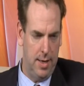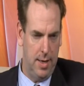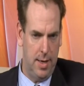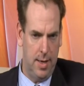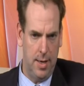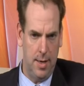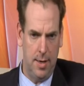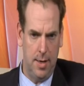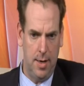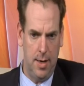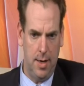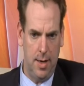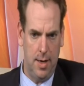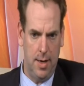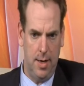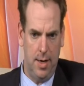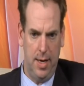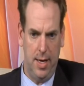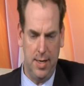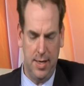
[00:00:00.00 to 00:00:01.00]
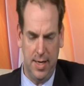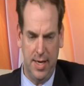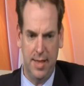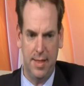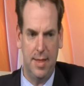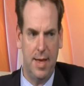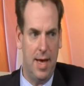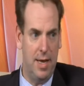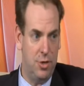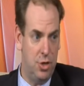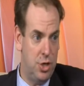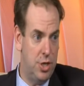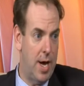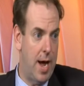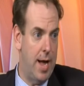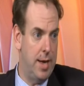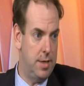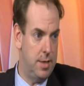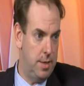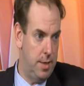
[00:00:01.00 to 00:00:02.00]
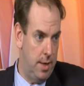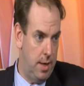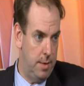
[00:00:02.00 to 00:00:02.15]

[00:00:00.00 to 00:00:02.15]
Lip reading: and get that shot